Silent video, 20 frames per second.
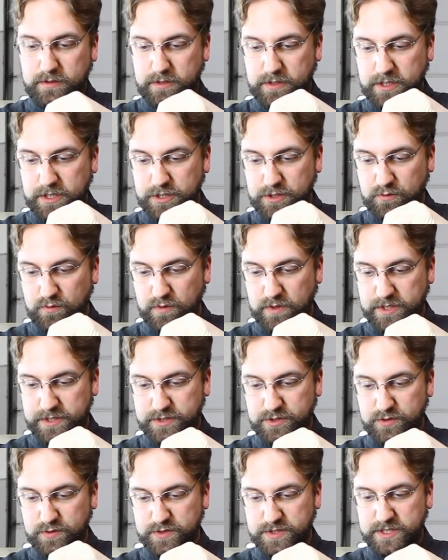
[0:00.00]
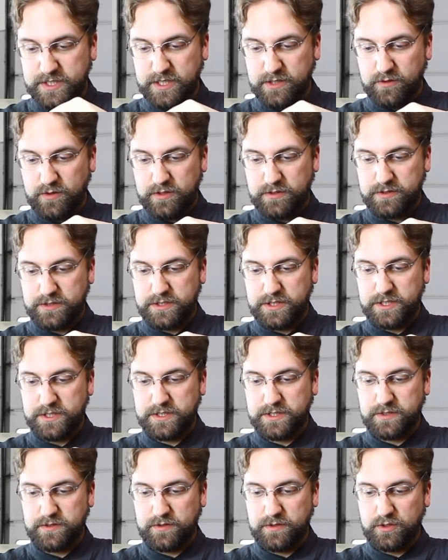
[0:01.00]
and you'll want to center it
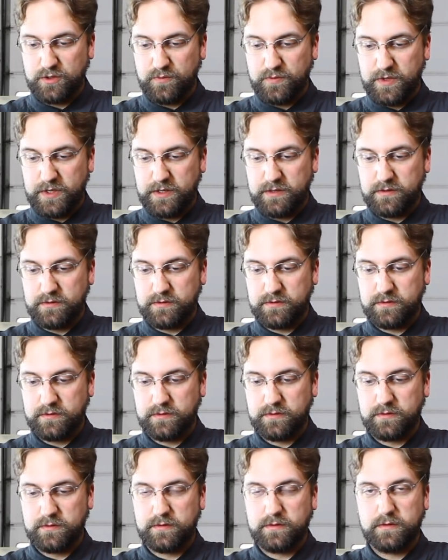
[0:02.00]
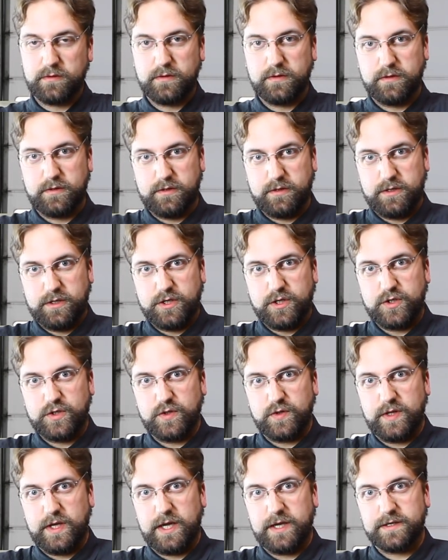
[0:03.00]
just a little bit
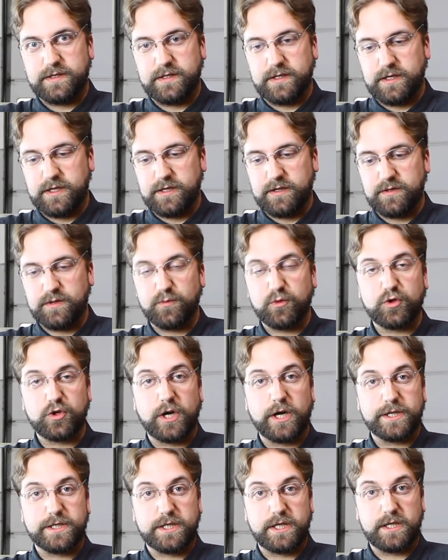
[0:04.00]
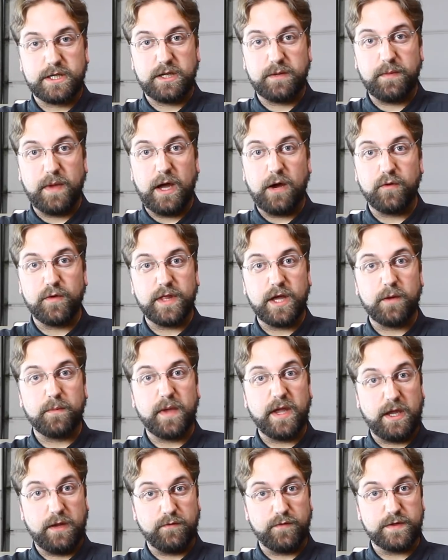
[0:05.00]
so that the Pertronix kit can mount without
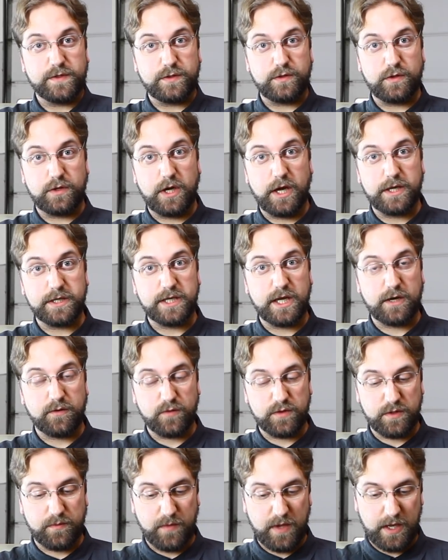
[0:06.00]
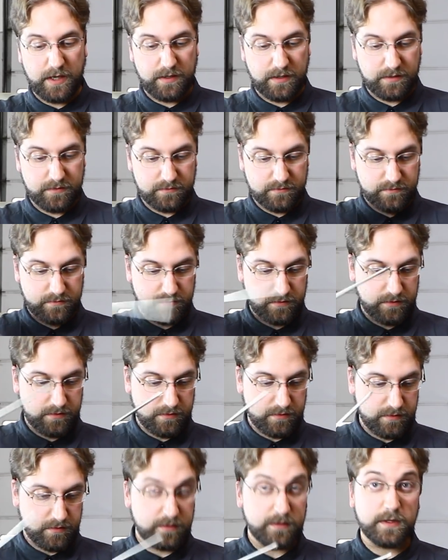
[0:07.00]
making physical contact with the magnet.
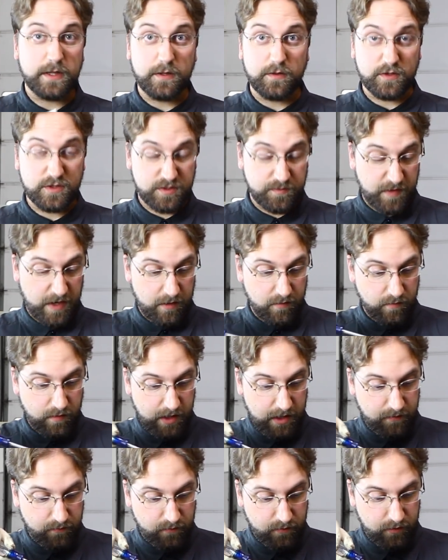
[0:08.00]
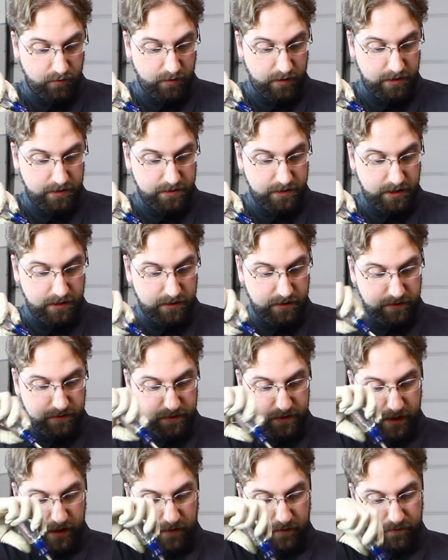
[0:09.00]
It looks about right. We'll go ahead and tighten
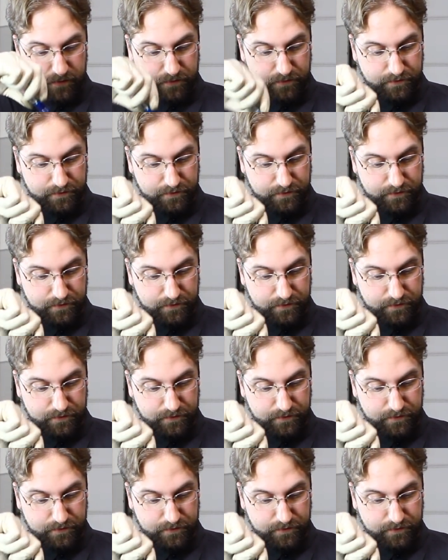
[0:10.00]
this down.